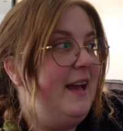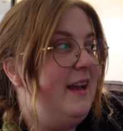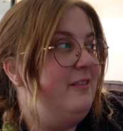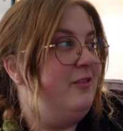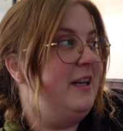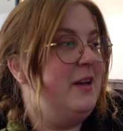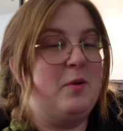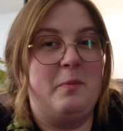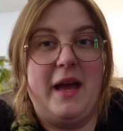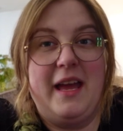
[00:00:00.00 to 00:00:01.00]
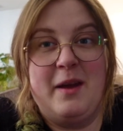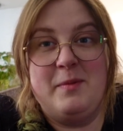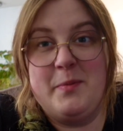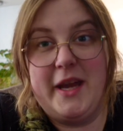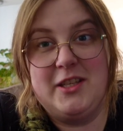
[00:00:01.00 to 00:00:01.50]
and find out what how
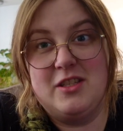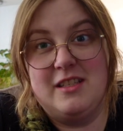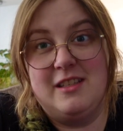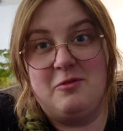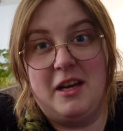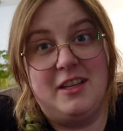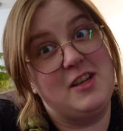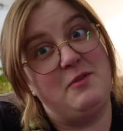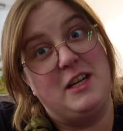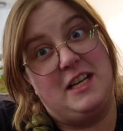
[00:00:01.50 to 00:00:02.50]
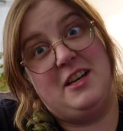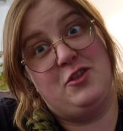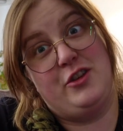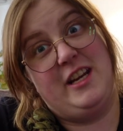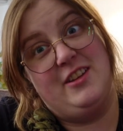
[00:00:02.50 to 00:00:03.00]
many pages he's read because I've read
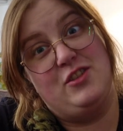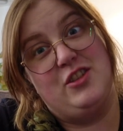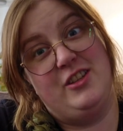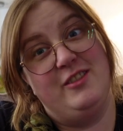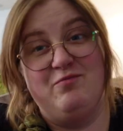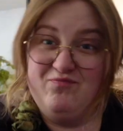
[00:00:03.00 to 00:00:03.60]
hundred now. So.